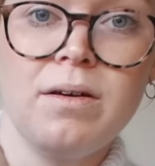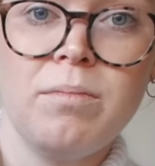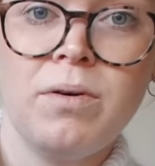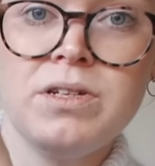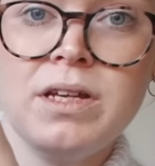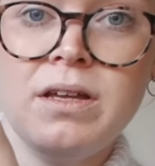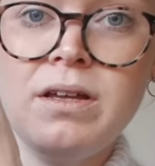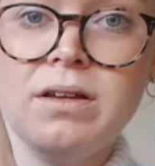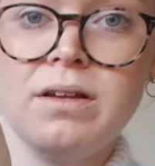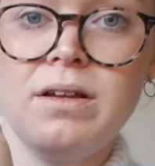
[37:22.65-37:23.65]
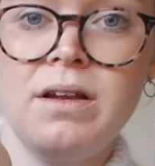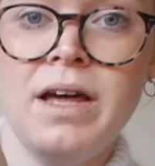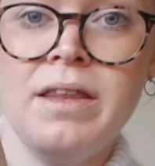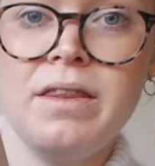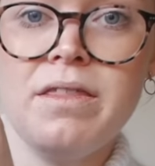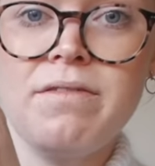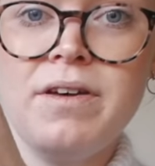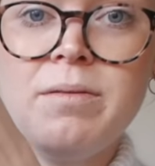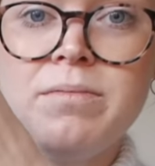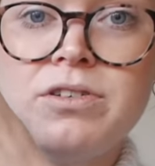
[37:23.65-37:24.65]
body length for
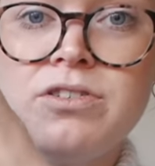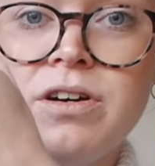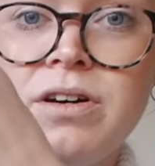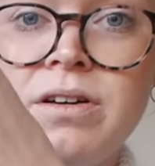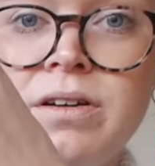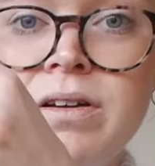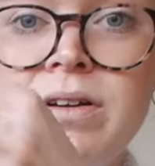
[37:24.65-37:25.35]
him to try on,